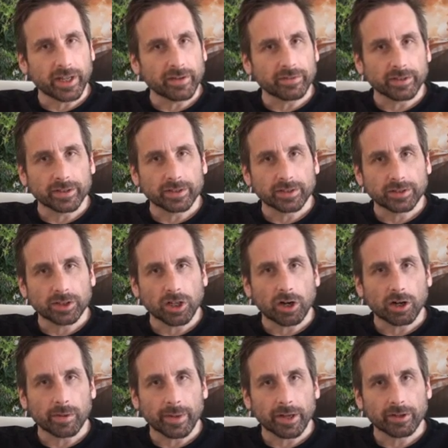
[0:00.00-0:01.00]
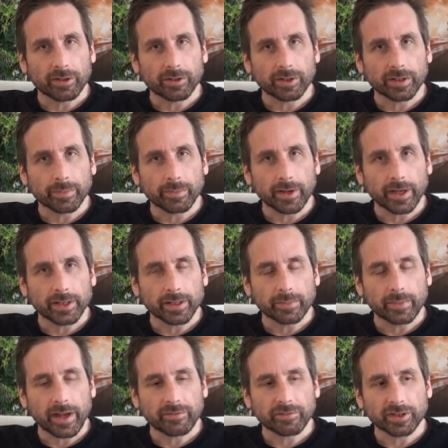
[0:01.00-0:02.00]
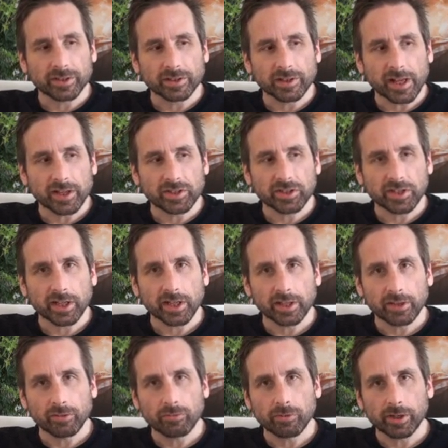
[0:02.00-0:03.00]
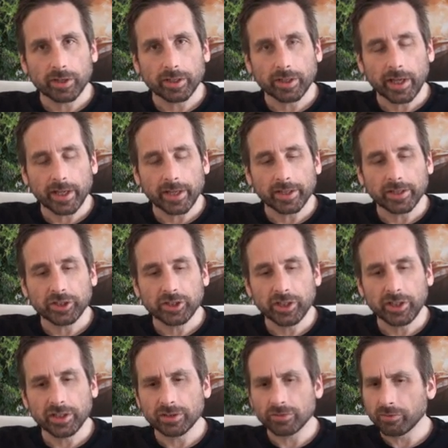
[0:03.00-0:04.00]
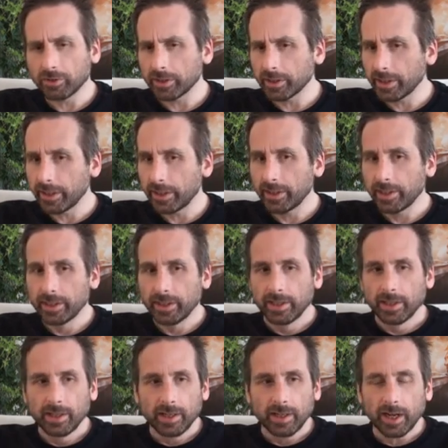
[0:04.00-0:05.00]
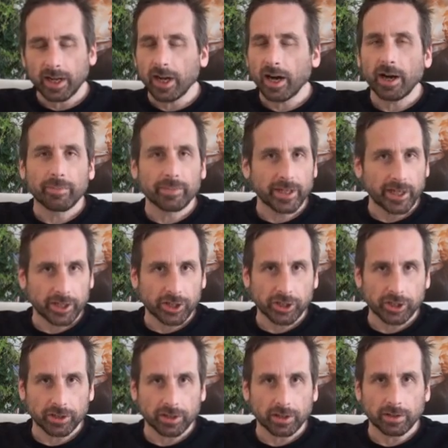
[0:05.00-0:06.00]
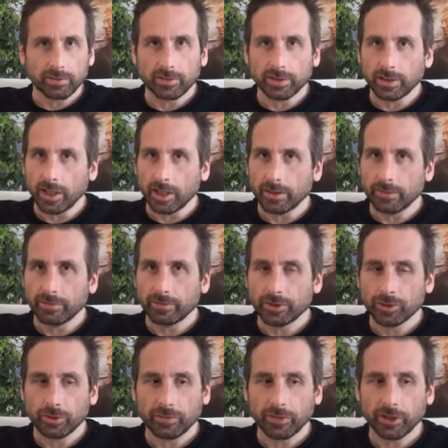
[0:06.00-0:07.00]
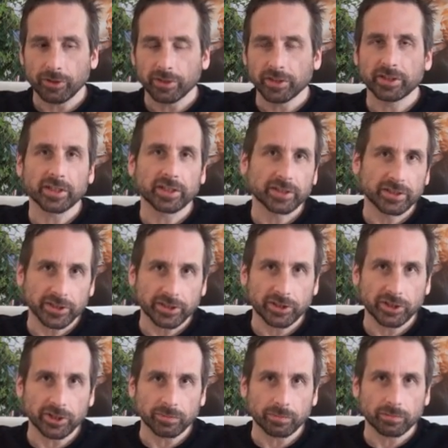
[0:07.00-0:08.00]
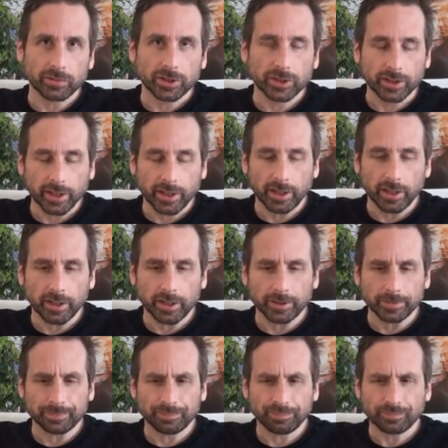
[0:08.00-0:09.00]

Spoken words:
gave a talk about her at the BAFTAs last night, and she is really a combination of a lot of sort of heuristic systems, a